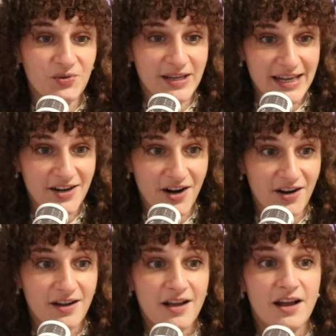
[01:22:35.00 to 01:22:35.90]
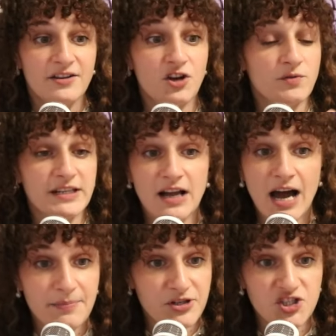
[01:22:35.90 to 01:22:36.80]
here? You know, did
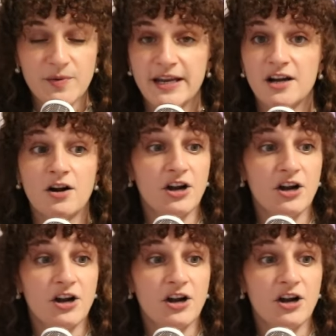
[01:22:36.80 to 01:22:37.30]
God put you here?